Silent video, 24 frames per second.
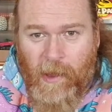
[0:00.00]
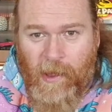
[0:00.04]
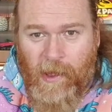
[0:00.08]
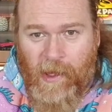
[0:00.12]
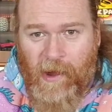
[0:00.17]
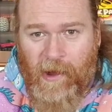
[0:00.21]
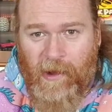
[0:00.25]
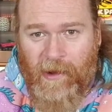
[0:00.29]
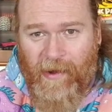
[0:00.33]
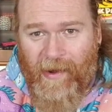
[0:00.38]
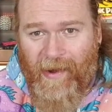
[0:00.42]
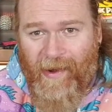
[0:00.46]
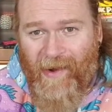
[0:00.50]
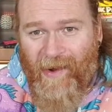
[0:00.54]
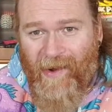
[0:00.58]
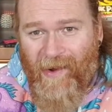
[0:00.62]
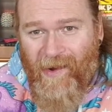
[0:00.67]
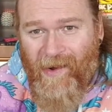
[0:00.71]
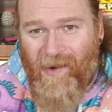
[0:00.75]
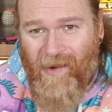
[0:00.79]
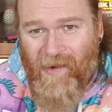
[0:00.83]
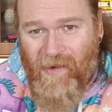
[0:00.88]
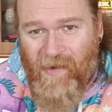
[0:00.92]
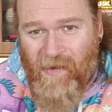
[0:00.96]
But
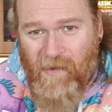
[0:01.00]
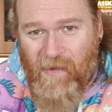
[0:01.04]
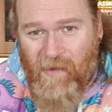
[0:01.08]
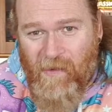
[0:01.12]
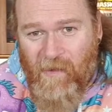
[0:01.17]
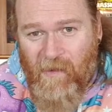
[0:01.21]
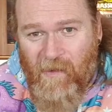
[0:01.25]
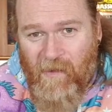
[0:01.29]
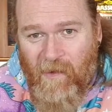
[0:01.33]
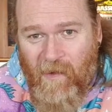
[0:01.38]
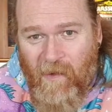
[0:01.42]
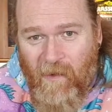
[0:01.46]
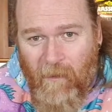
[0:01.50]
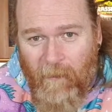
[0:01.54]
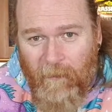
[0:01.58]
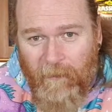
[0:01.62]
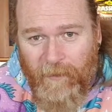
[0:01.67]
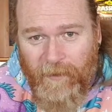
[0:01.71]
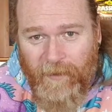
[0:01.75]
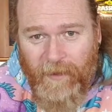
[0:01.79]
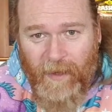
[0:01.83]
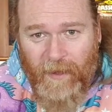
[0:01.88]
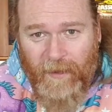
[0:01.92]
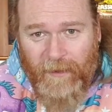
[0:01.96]

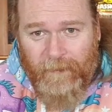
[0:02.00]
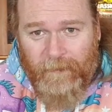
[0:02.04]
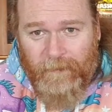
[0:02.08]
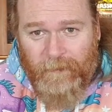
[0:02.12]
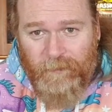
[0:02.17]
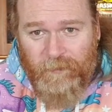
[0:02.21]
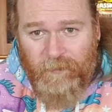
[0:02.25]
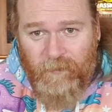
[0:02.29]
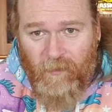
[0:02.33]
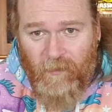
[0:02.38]
yeah,